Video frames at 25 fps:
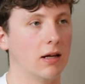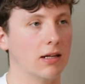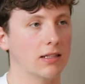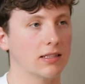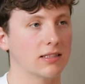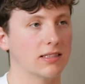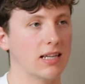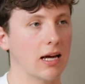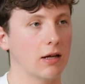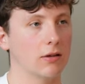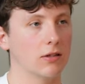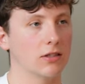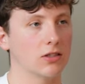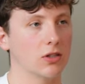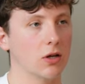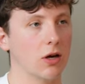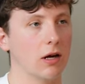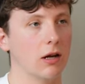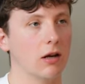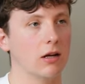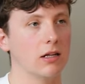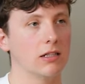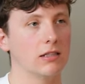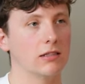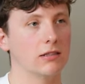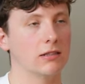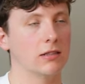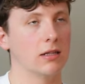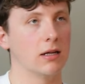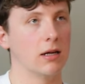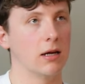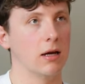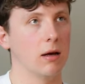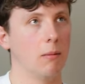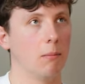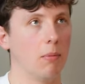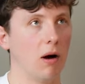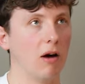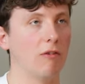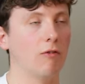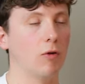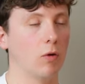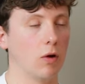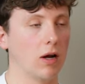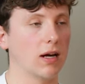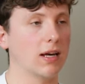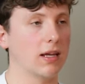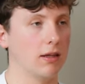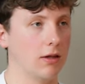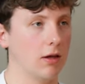like sat on the sidelines. But I feel
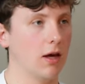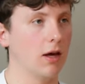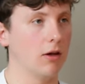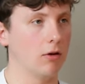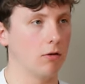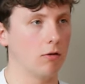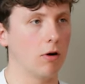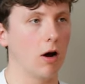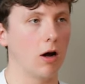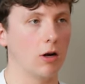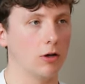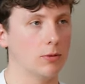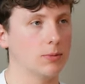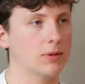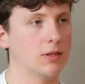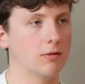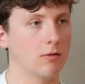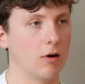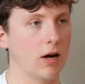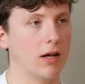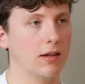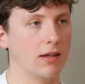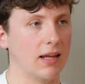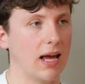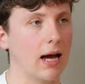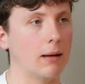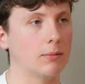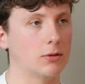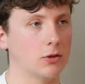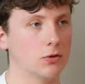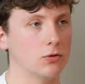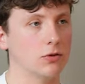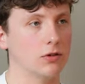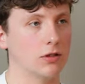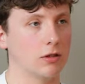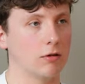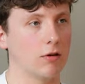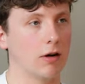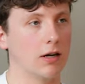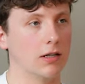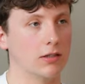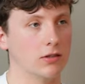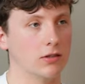like, yeah, you're 100% right. The App Store is a great